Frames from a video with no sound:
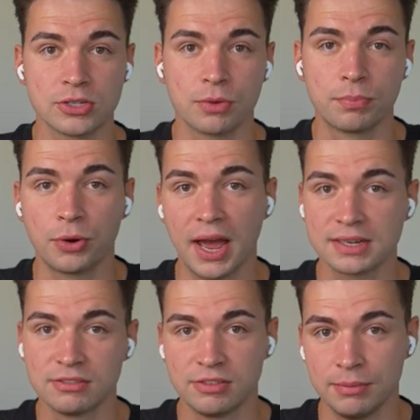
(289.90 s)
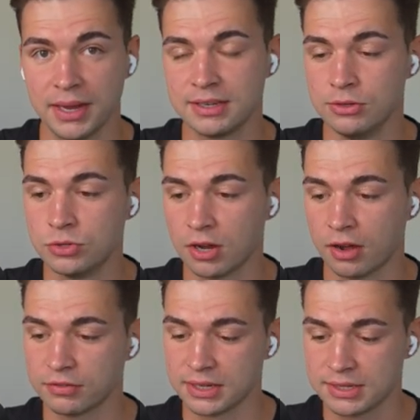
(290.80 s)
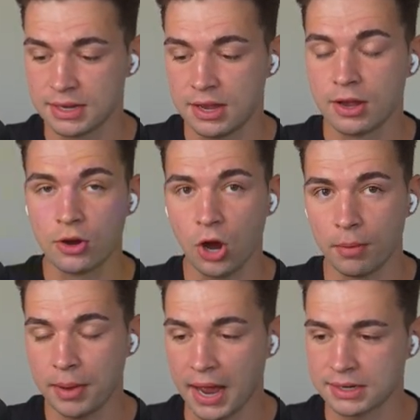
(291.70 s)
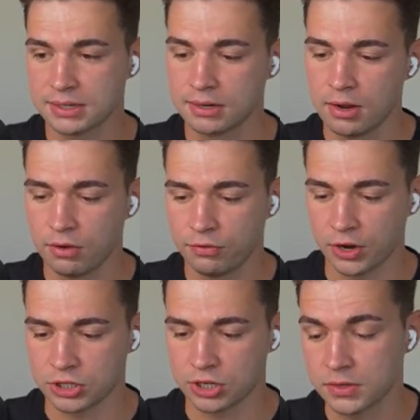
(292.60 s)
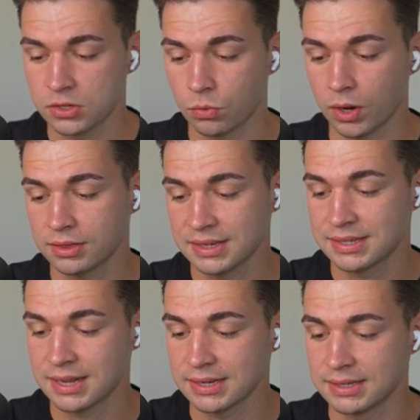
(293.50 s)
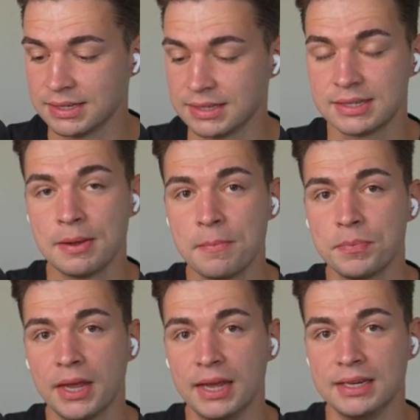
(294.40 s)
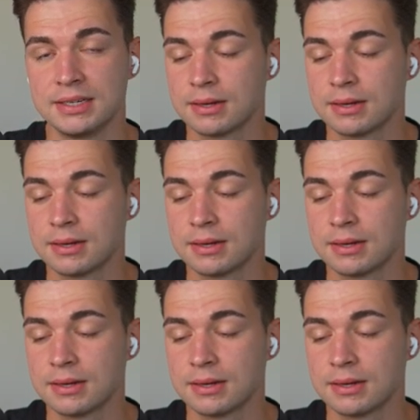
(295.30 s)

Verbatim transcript: proactively make use of this compact function. So what this does is it